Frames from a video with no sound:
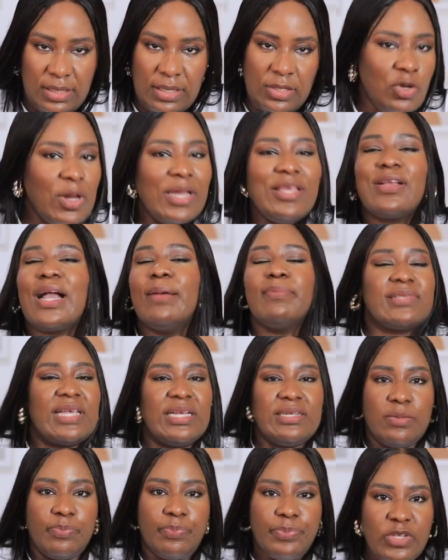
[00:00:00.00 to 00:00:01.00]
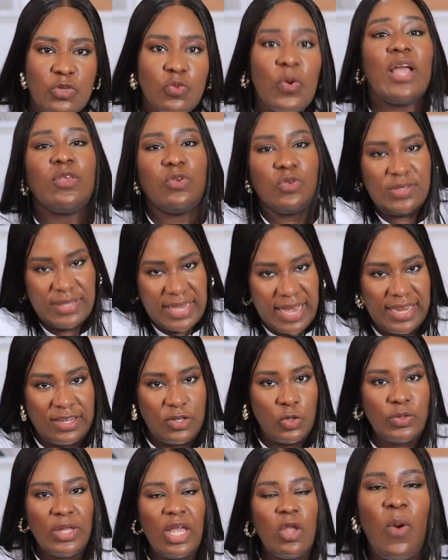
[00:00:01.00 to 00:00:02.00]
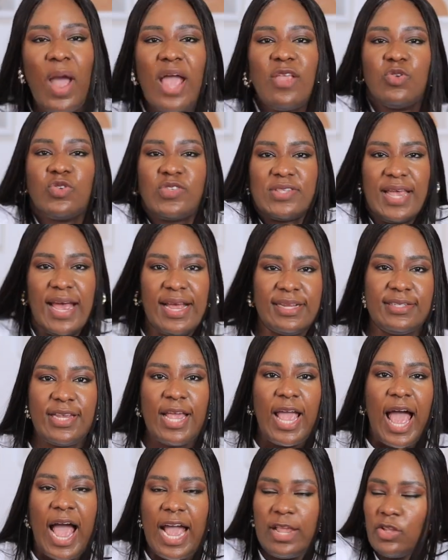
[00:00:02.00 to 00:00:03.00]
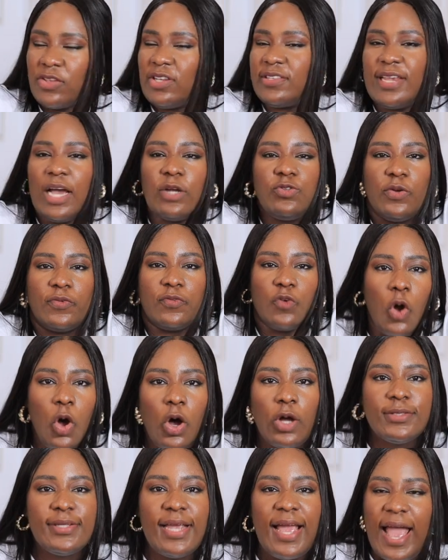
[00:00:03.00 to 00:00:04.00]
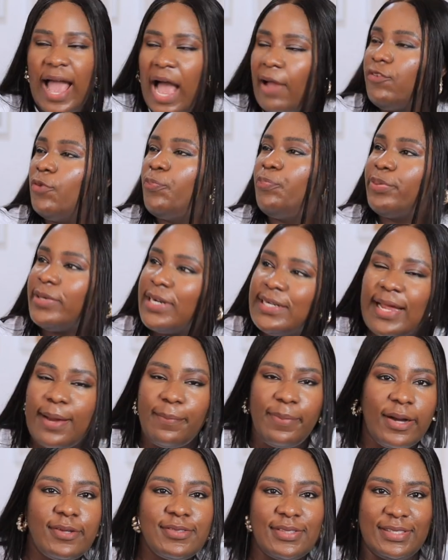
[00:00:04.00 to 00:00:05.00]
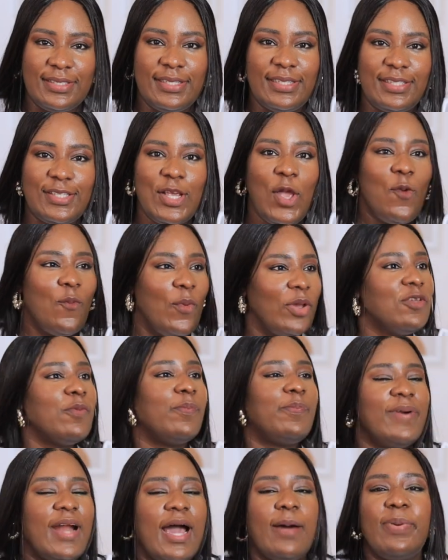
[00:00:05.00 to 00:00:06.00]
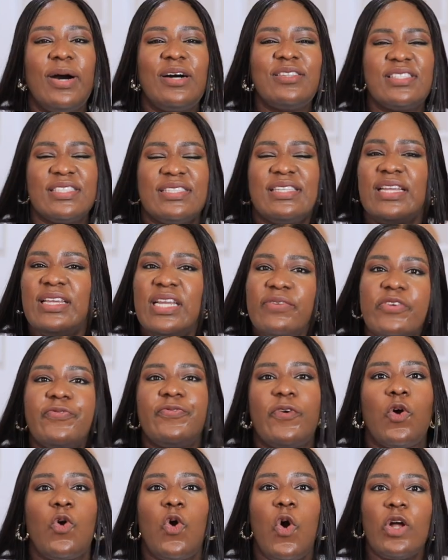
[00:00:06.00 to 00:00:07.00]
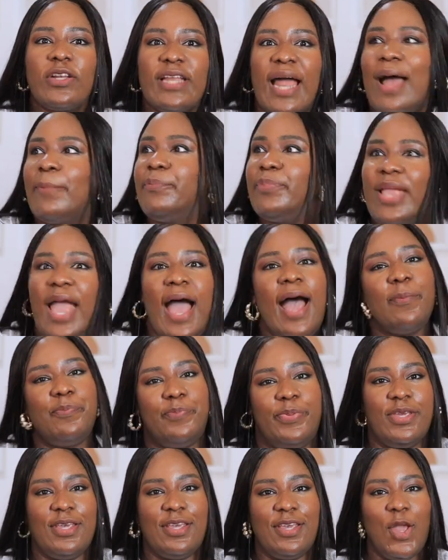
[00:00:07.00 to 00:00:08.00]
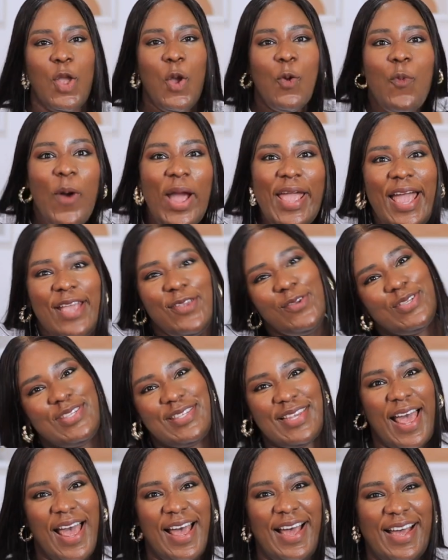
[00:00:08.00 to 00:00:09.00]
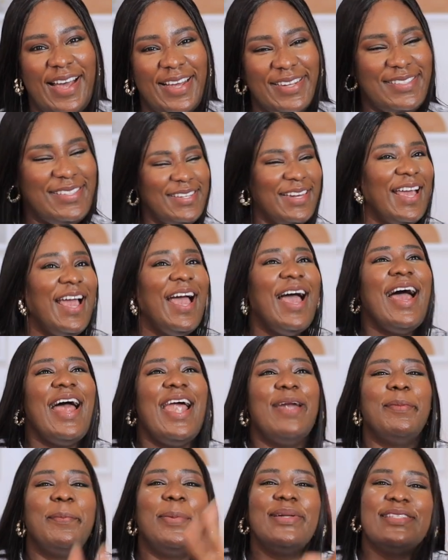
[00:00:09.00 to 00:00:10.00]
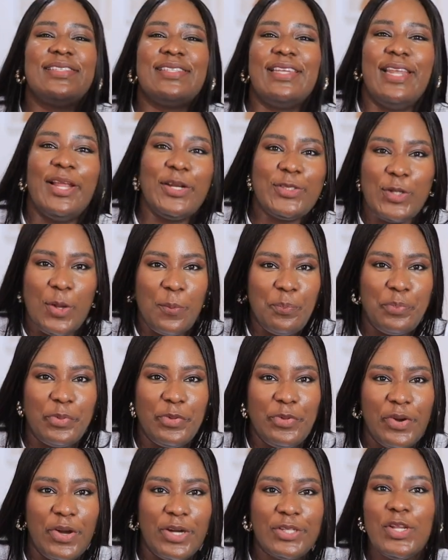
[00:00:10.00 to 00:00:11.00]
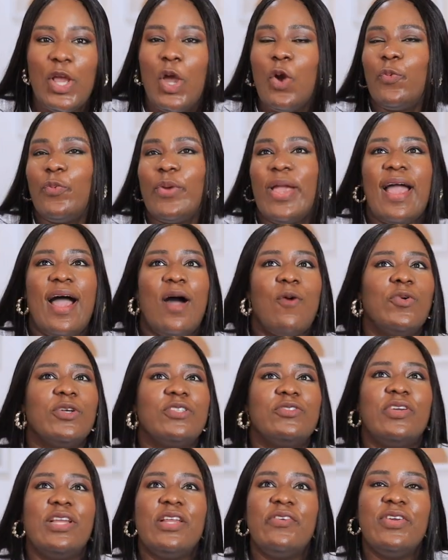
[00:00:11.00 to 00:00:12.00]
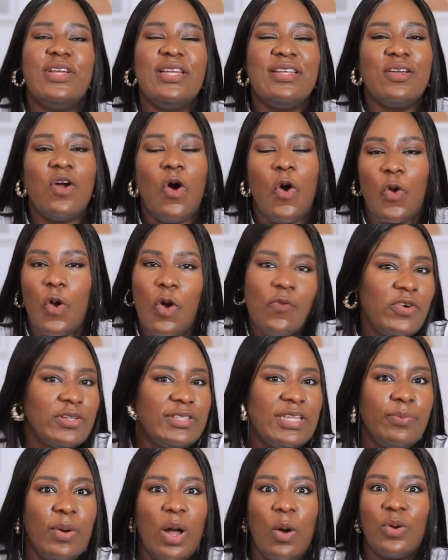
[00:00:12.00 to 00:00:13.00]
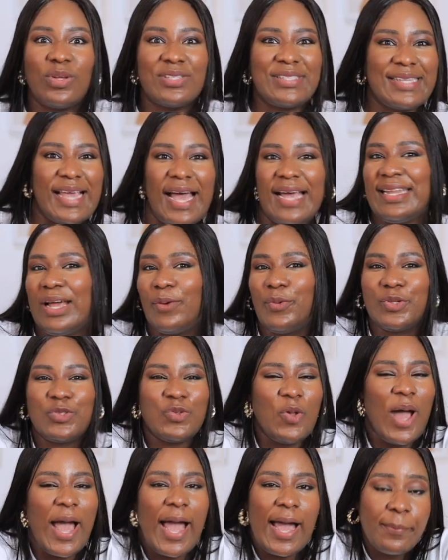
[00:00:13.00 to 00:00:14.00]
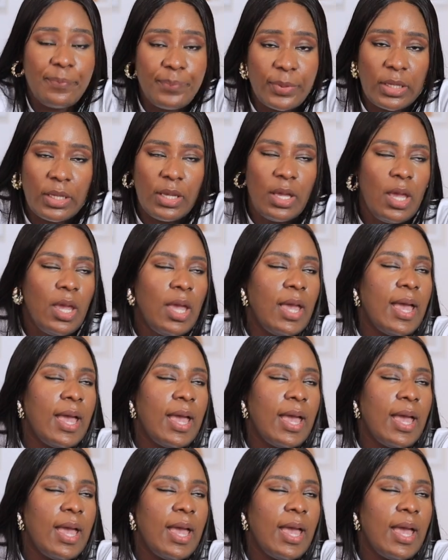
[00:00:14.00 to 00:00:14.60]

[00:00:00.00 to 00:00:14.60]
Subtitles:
You can't be sad in peace. Why are you sad? He'll tell you, why are you sad? Are you not a child of God? Have you prayed about it? When you pray about it, then leave it for God and be happy. Why are you sad? I remember this election period where I was really, really uncomfortable. I was sad. I was not happy.